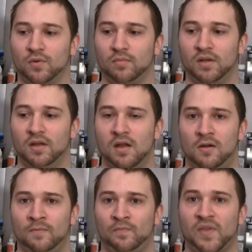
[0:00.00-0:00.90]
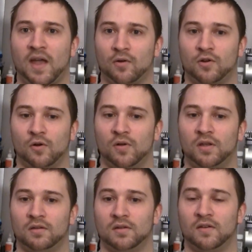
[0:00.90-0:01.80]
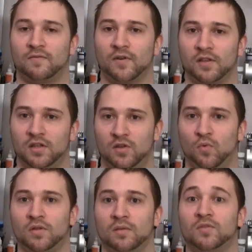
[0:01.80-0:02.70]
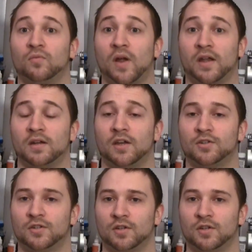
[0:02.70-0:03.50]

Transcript: You want to be outgoing and friendly, and you want them to recognize you.